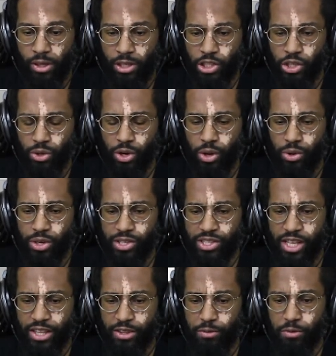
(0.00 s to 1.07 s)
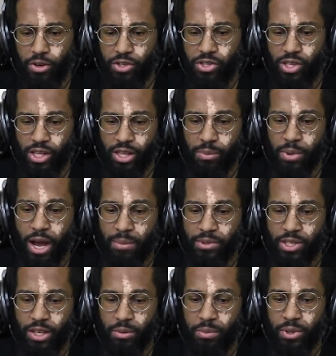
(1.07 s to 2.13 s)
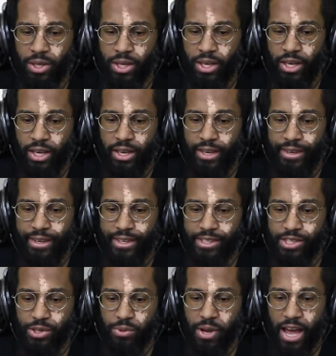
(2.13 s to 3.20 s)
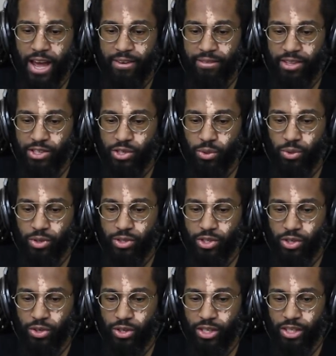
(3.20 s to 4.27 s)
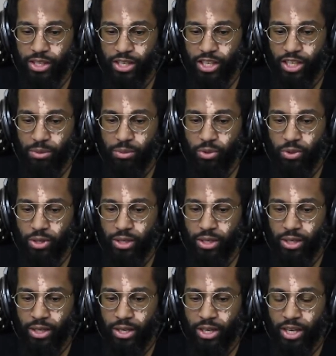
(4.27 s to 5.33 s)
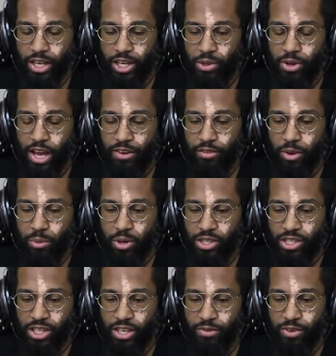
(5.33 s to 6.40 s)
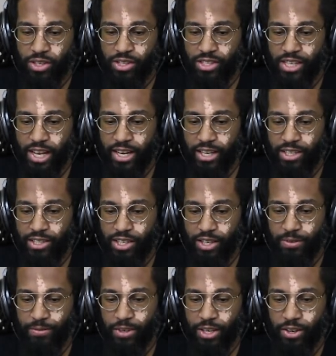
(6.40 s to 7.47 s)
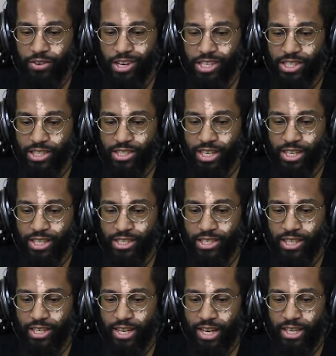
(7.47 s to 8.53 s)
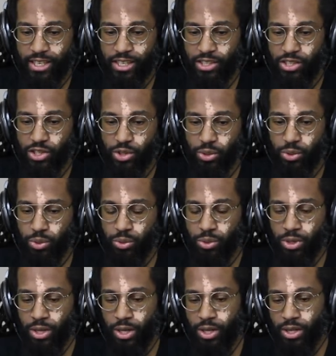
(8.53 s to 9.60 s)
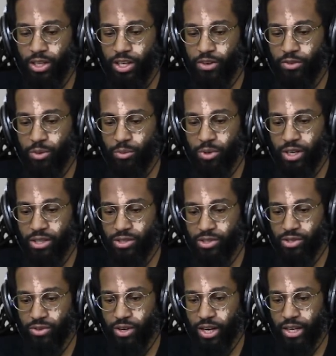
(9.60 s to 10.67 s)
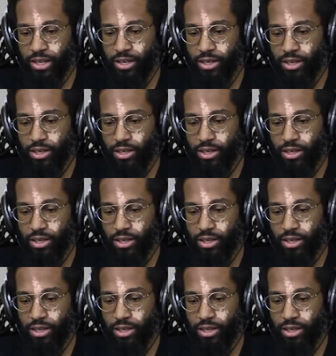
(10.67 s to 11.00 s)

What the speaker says: So notice that the first thing that pops up is you have this on-screen keyboard. You have a bunch of different settings and configurations, and it's connected to the different buttons, right?